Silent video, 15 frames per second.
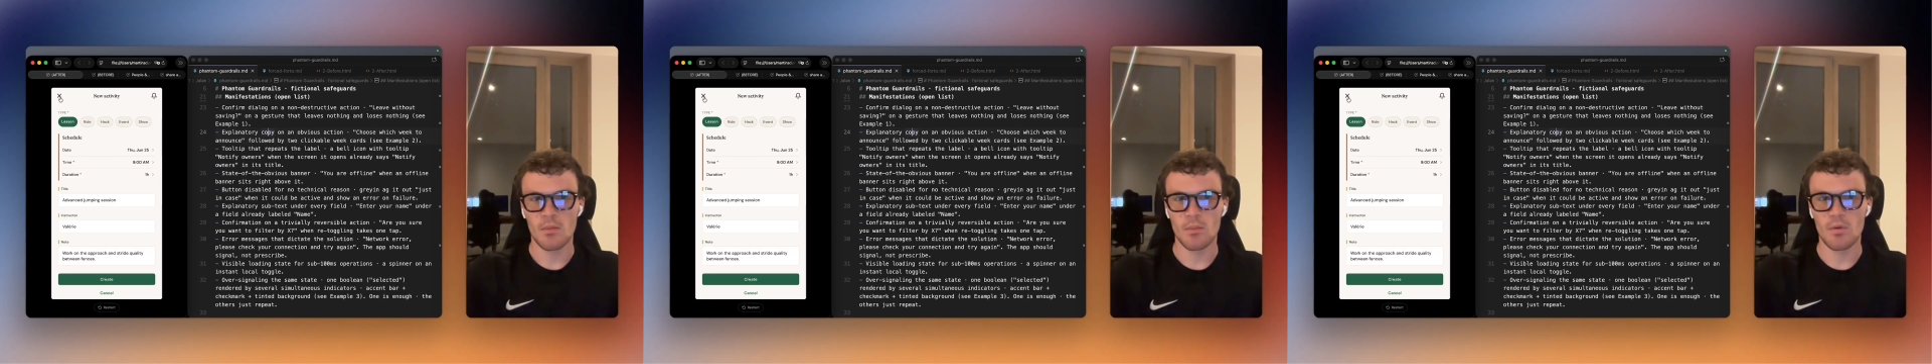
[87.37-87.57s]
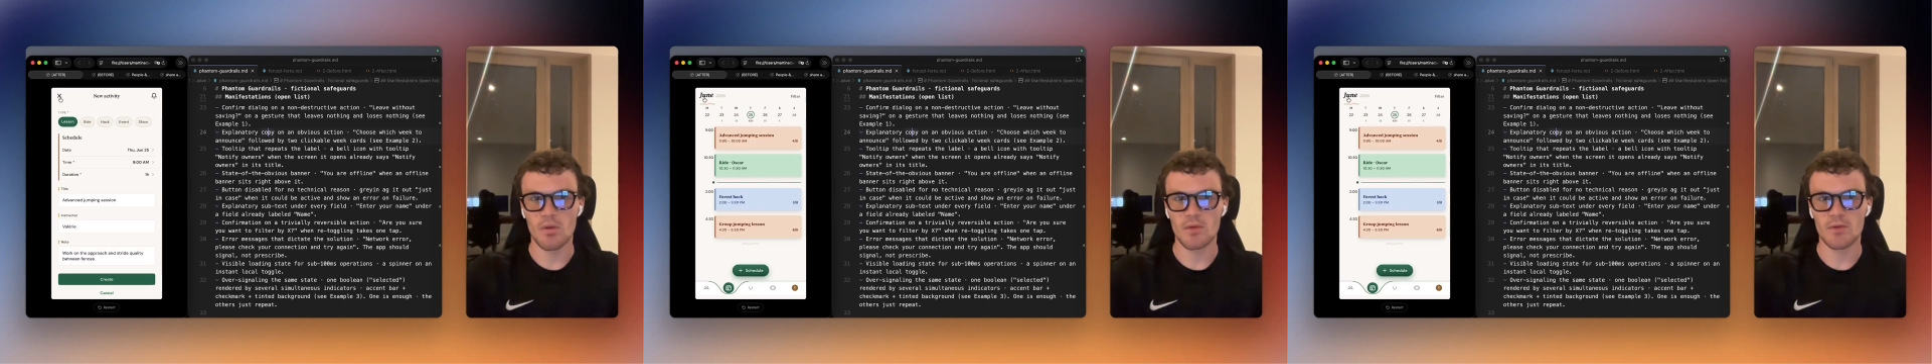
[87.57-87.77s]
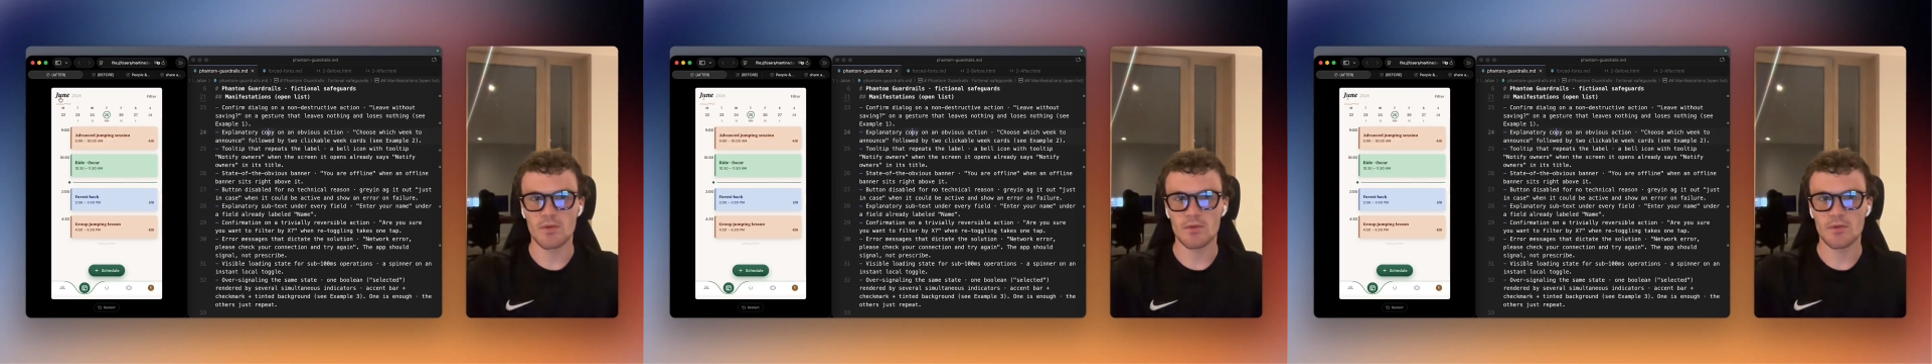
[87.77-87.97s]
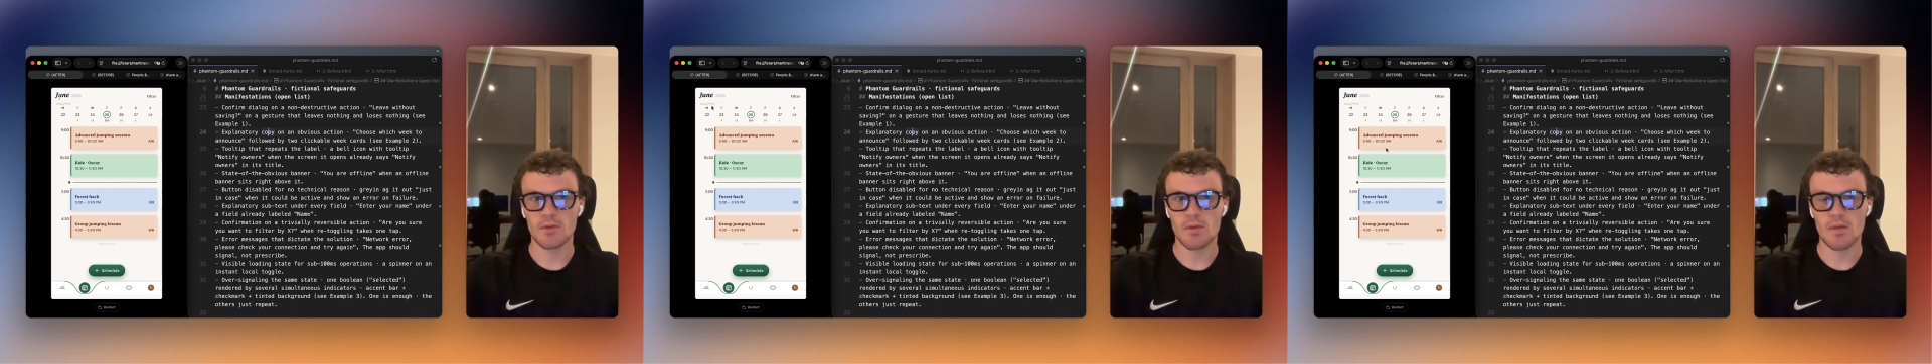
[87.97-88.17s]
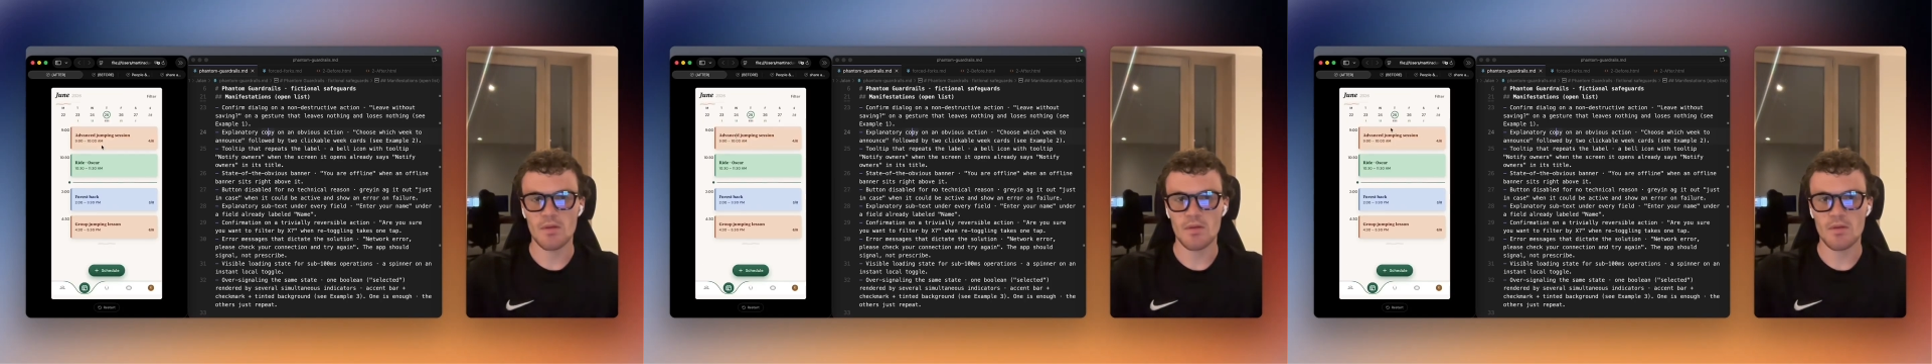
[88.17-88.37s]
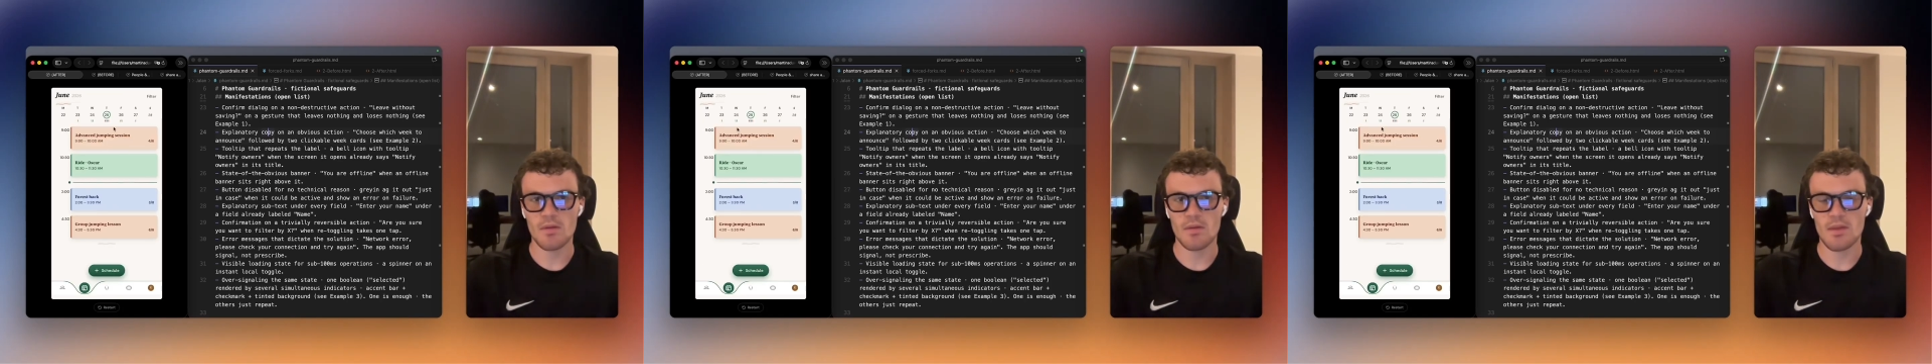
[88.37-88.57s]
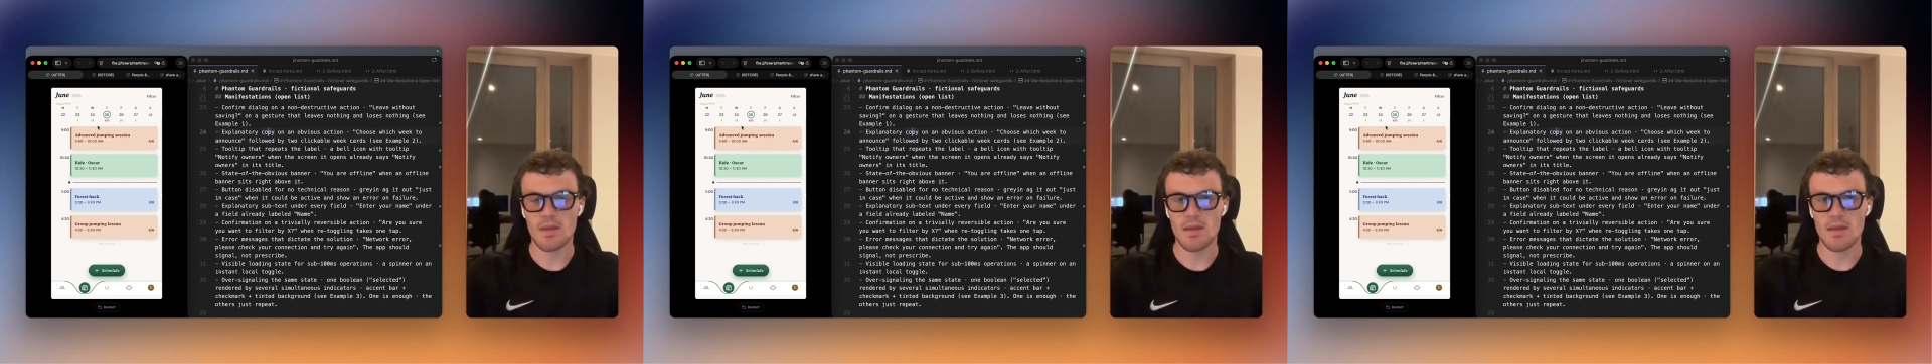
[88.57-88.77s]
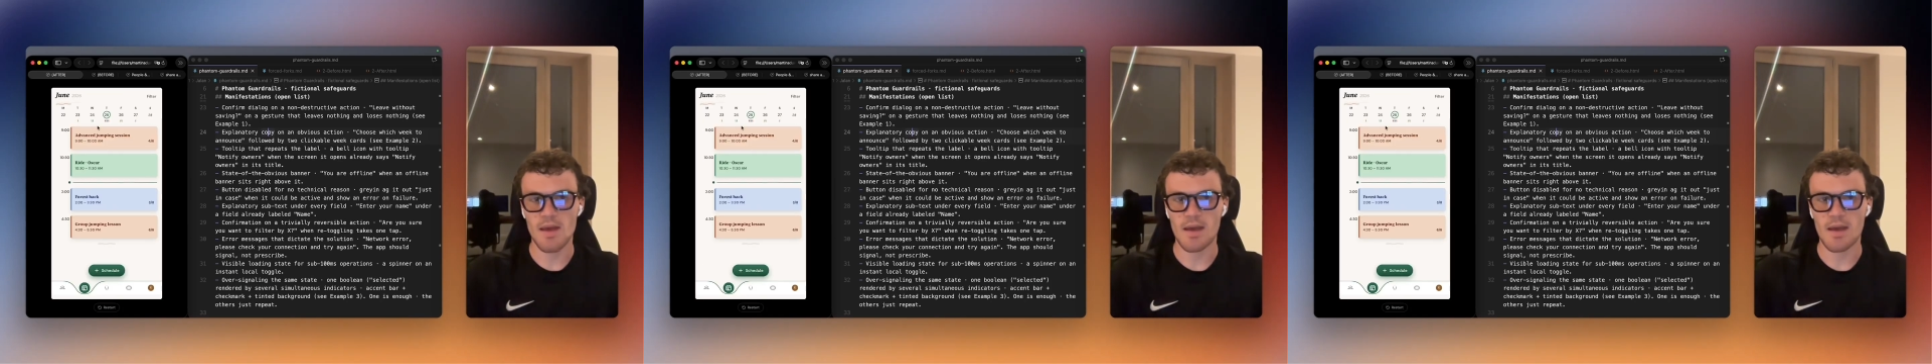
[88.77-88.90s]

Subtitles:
But this is the